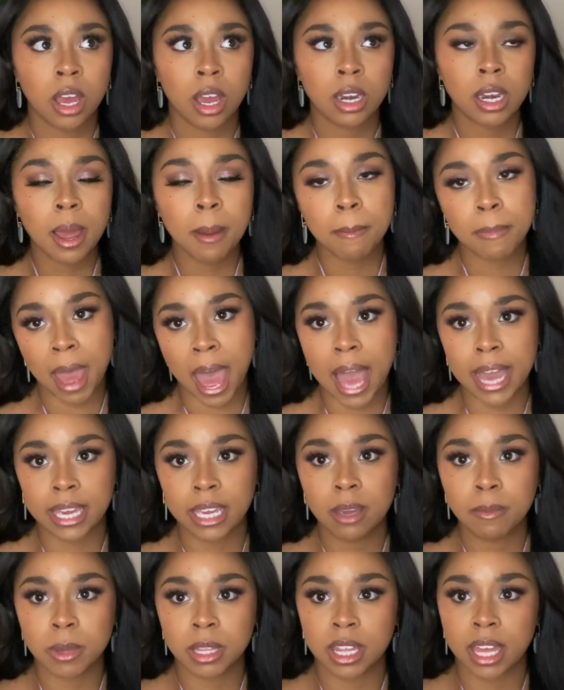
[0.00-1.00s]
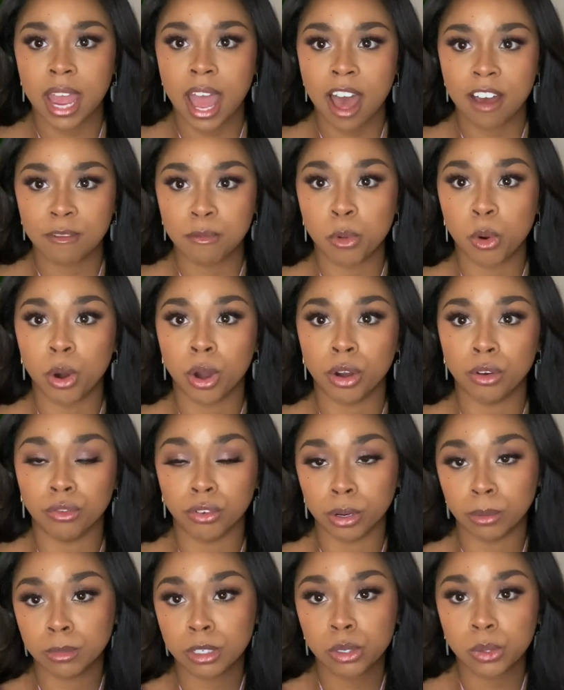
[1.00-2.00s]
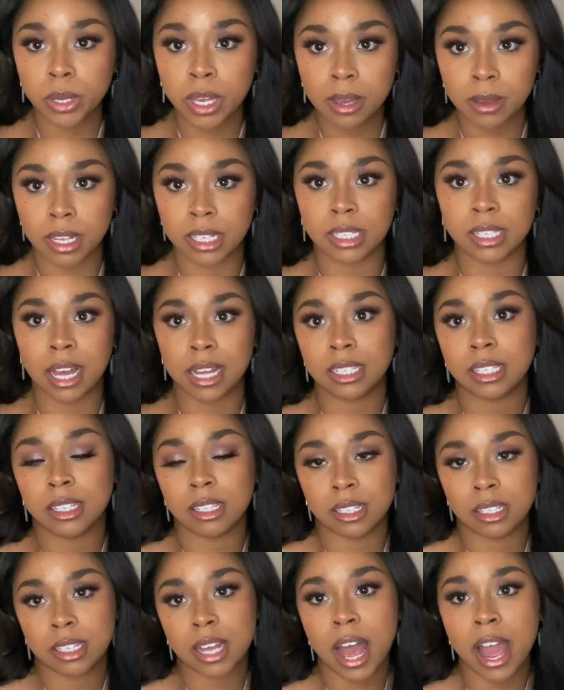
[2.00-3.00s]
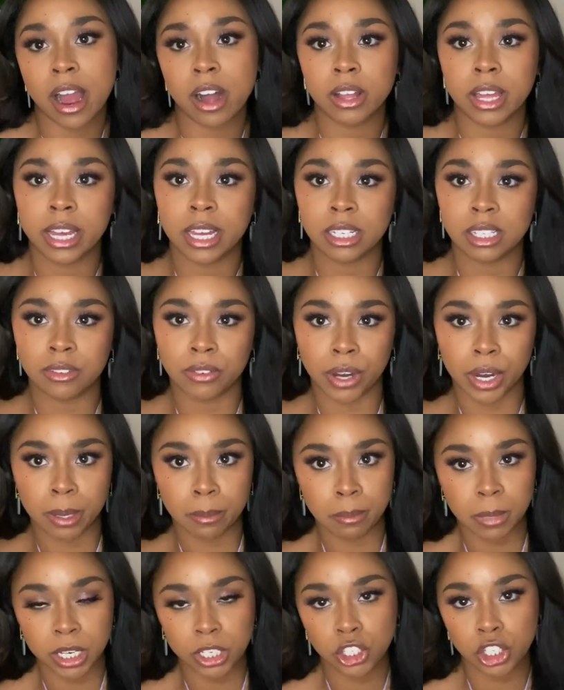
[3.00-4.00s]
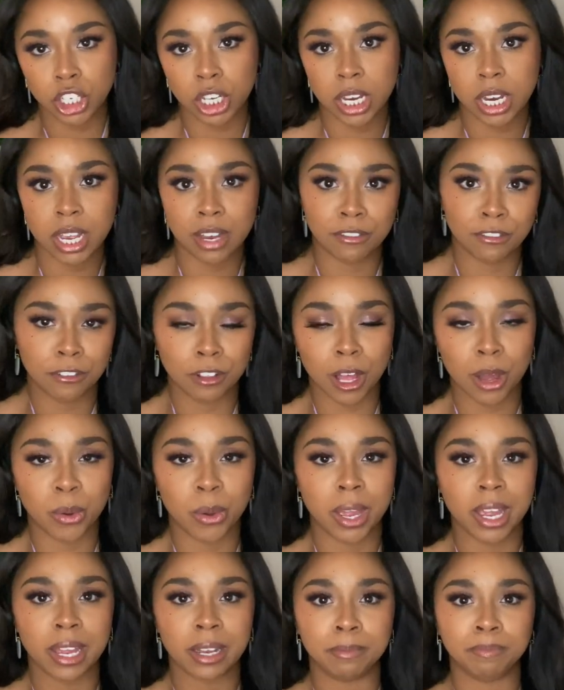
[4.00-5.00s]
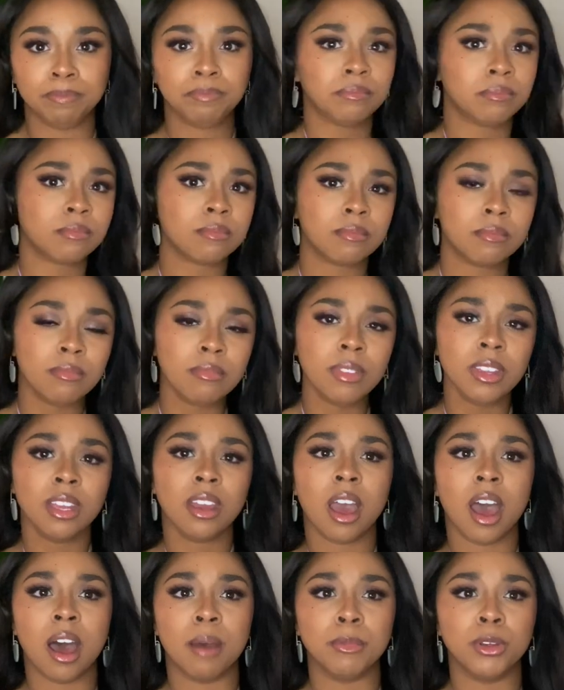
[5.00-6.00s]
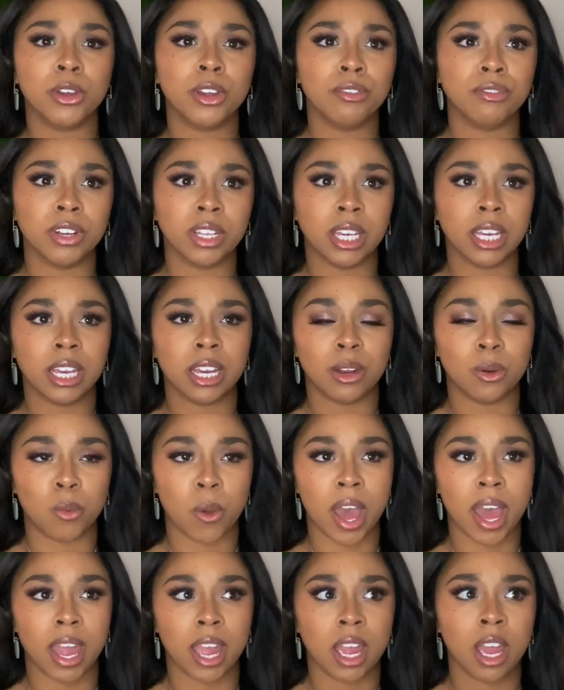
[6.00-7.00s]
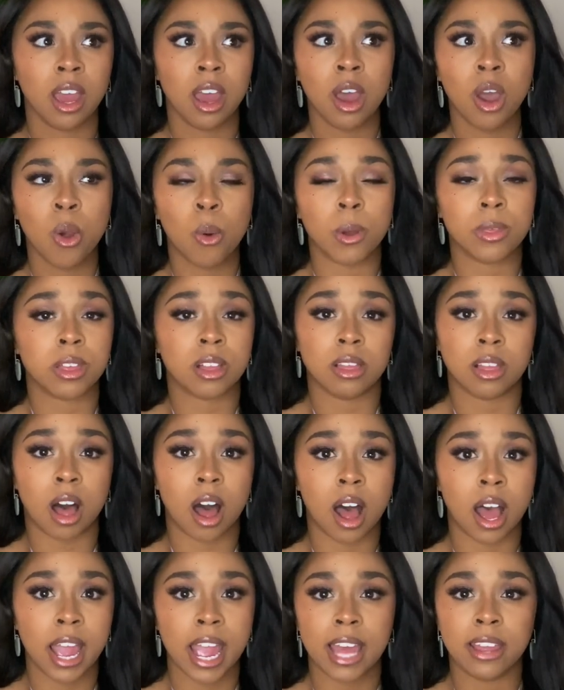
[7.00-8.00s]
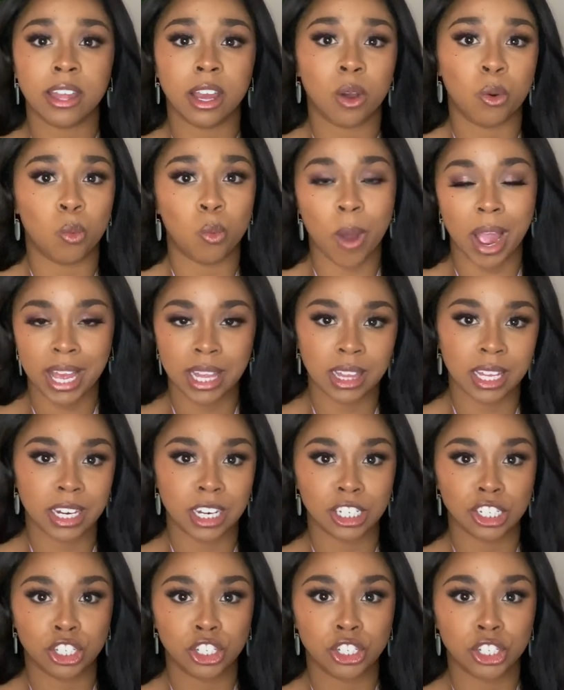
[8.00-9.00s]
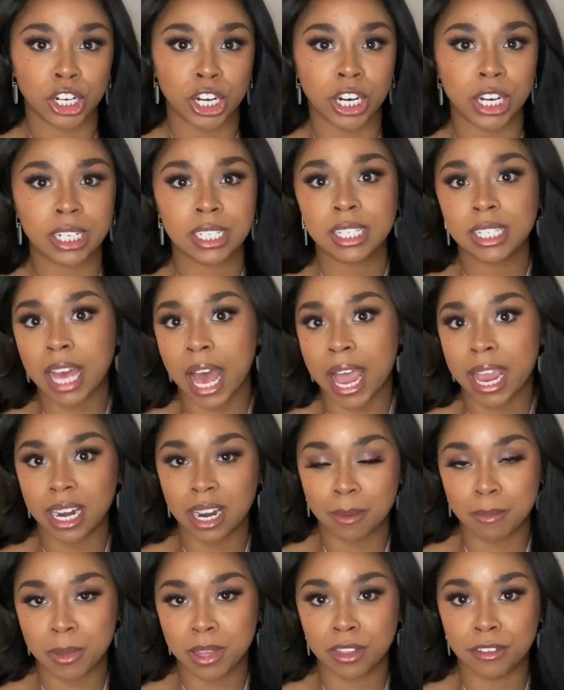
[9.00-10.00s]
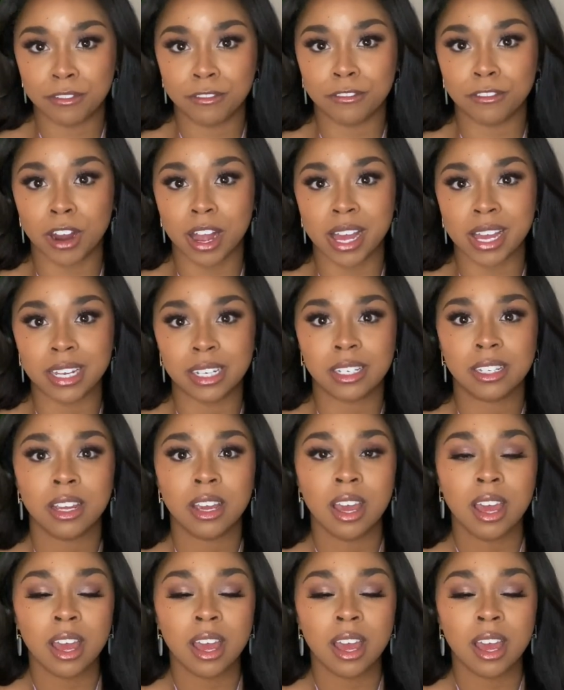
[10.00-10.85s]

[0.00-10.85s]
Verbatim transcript: not baggy, but they have more room to it because that's the style. Like it's very beachy and flowy, and um, you can really get away with a lot. And like a white linen shirt tied up in the front.